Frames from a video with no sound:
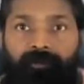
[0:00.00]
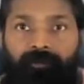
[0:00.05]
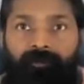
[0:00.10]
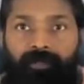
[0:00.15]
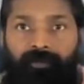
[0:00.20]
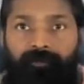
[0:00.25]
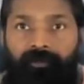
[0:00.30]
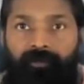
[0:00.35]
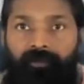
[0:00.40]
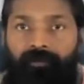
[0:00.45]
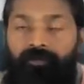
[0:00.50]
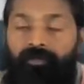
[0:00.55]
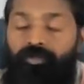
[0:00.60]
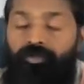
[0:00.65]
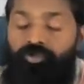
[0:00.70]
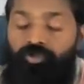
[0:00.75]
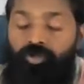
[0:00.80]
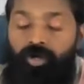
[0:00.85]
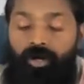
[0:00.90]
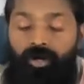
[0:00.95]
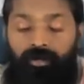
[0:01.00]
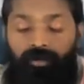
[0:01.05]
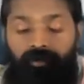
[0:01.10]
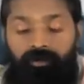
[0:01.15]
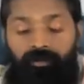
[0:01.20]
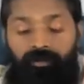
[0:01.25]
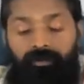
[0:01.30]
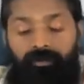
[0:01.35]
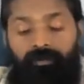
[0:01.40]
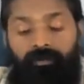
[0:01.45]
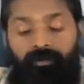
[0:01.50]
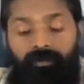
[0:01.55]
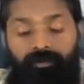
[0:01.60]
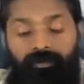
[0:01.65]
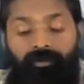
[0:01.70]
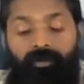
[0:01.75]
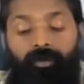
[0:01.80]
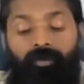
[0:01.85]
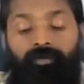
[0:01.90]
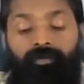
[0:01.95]
They say the chalk is
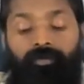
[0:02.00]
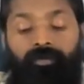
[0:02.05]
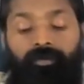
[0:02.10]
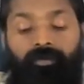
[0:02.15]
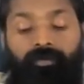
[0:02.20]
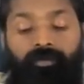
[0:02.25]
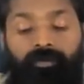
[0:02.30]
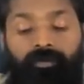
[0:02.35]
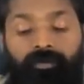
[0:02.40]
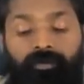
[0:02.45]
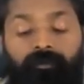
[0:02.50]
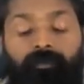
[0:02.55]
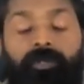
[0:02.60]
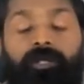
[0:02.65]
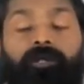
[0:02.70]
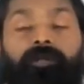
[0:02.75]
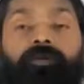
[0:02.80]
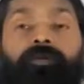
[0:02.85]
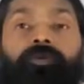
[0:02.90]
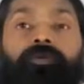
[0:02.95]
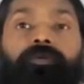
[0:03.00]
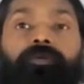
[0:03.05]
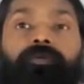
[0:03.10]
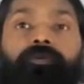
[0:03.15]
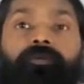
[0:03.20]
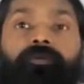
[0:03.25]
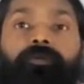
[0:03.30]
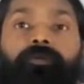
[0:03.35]
also very good.